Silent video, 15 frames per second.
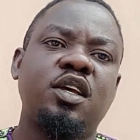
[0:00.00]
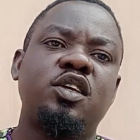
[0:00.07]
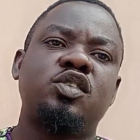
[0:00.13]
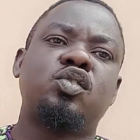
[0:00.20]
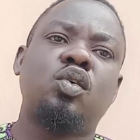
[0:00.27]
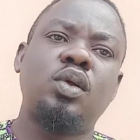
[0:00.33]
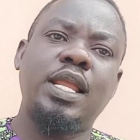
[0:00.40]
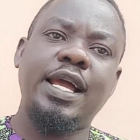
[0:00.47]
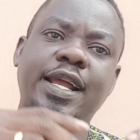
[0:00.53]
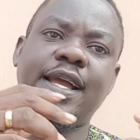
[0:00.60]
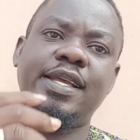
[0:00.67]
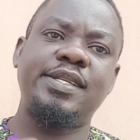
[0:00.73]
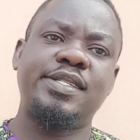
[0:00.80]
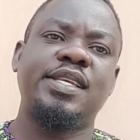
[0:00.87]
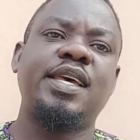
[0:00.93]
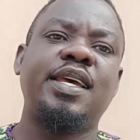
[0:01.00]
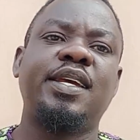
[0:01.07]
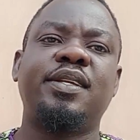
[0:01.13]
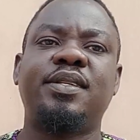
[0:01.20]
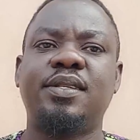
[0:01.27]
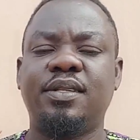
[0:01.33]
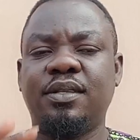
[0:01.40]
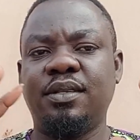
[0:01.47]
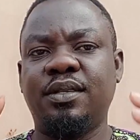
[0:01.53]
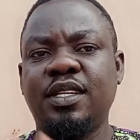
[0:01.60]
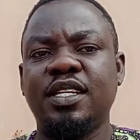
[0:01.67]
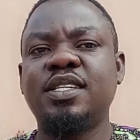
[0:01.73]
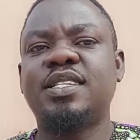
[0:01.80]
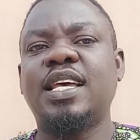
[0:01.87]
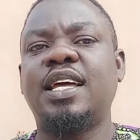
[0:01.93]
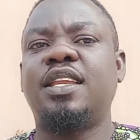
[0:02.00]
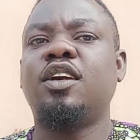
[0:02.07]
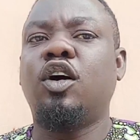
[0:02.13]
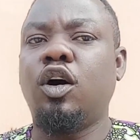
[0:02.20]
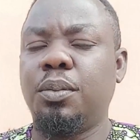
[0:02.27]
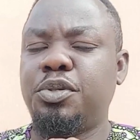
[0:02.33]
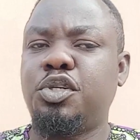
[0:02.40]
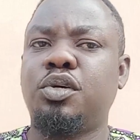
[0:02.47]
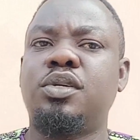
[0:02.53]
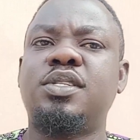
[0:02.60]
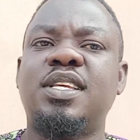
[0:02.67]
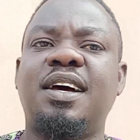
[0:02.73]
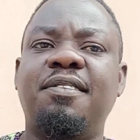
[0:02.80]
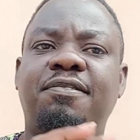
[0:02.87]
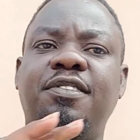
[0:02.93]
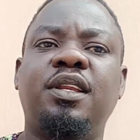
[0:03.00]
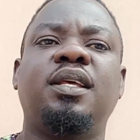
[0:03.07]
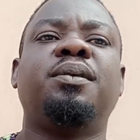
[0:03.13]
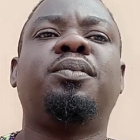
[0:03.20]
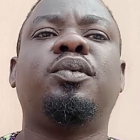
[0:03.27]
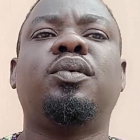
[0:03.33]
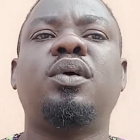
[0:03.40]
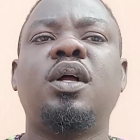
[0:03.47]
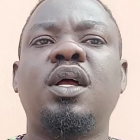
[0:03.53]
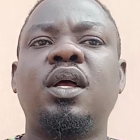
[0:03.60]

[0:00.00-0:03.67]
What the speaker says: So, like I said, these are the options available.